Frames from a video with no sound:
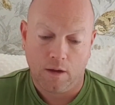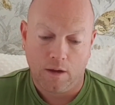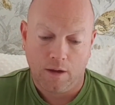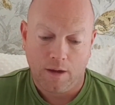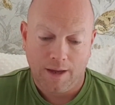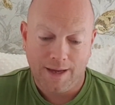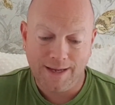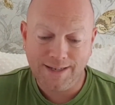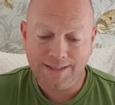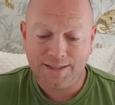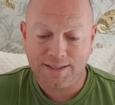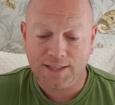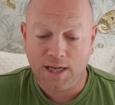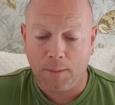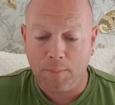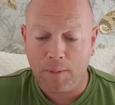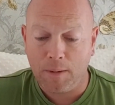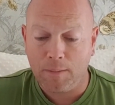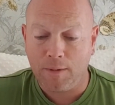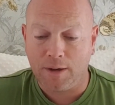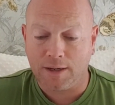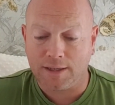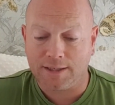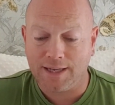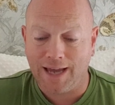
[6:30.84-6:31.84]
It's Tabby
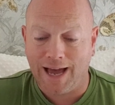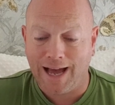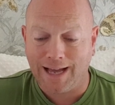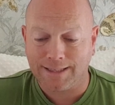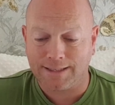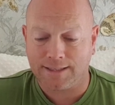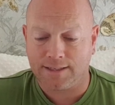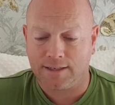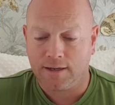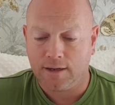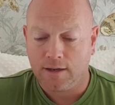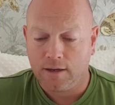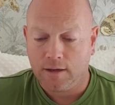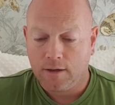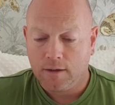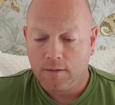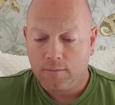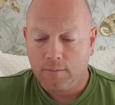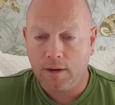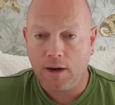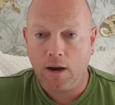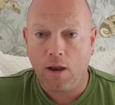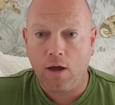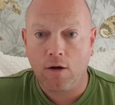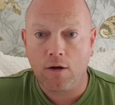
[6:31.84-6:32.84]
McTat,
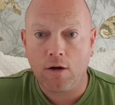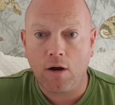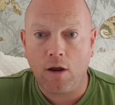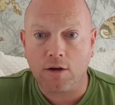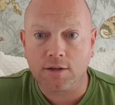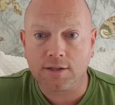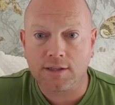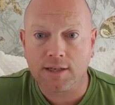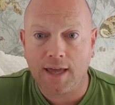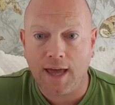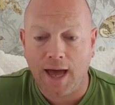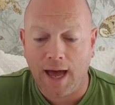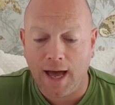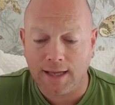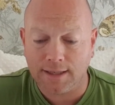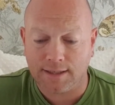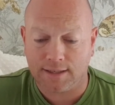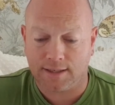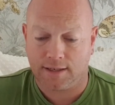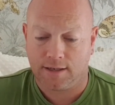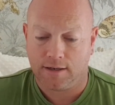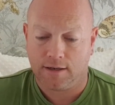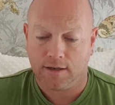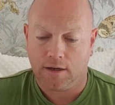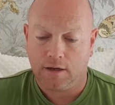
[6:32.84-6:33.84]
me long-lost
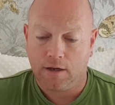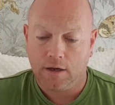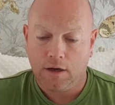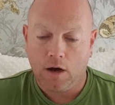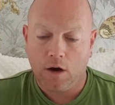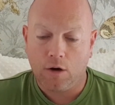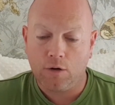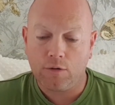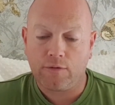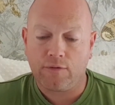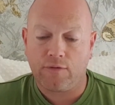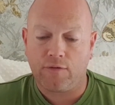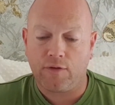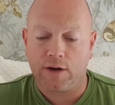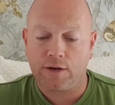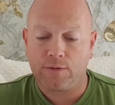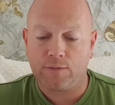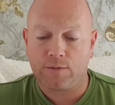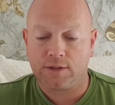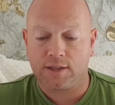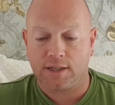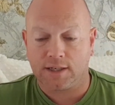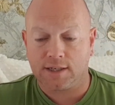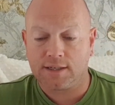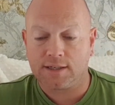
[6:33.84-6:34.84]
cat. Old Fred
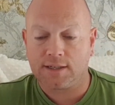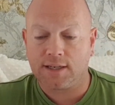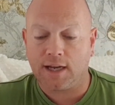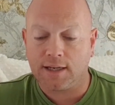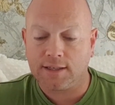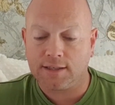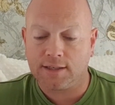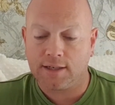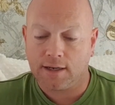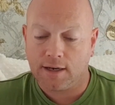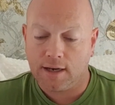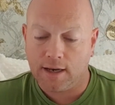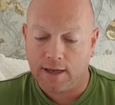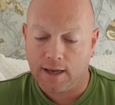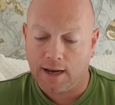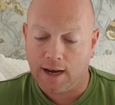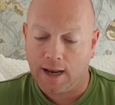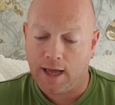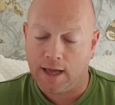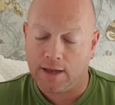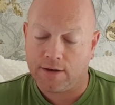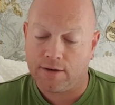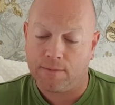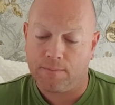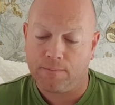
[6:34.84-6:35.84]
was ecstatically
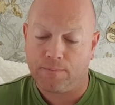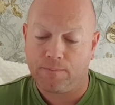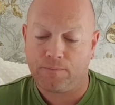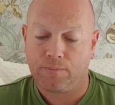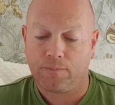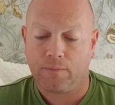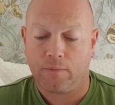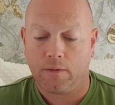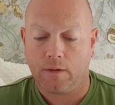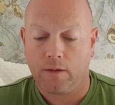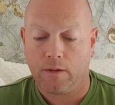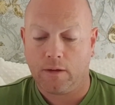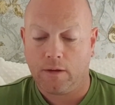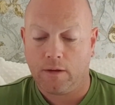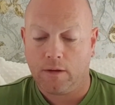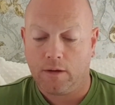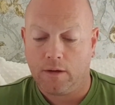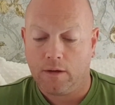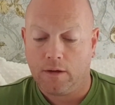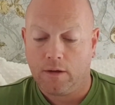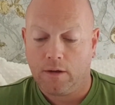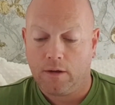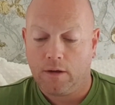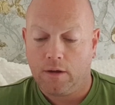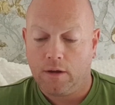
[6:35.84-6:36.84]
glad.
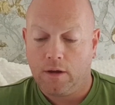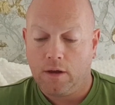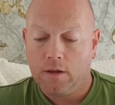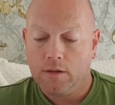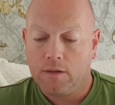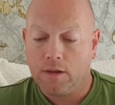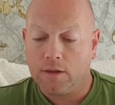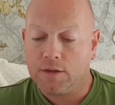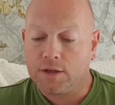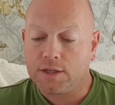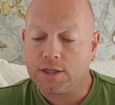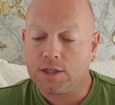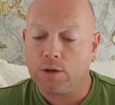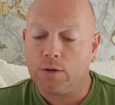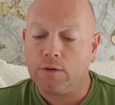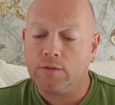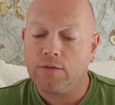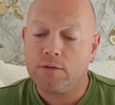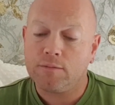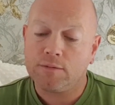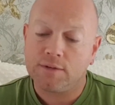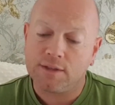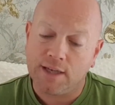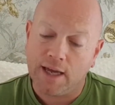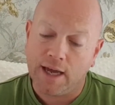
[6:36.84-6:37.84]
Then the two of
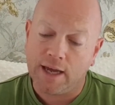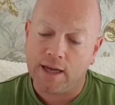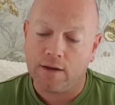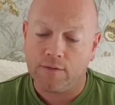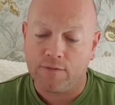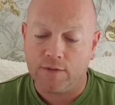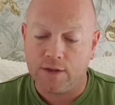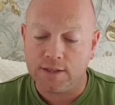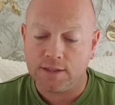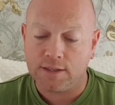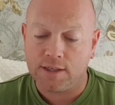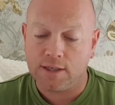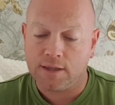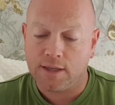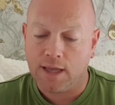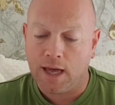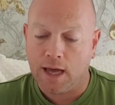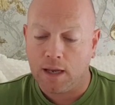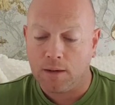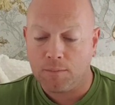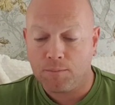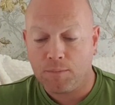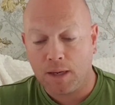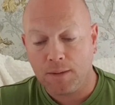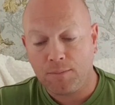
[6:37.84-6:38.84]
them sang of this and
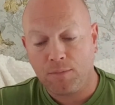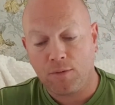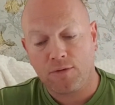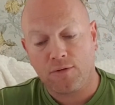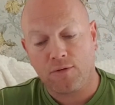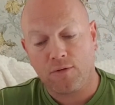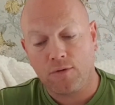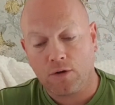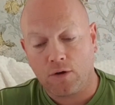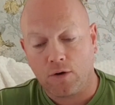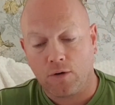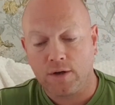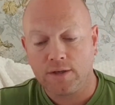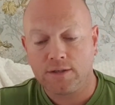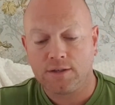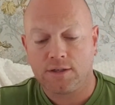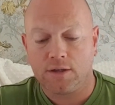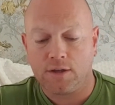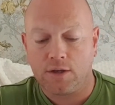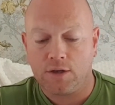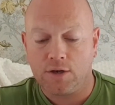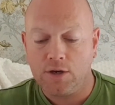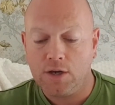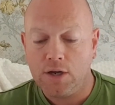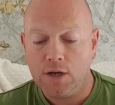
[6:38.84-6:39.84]
that, and people threw coins in
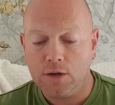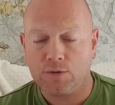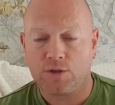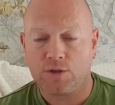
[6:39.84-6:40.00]
the new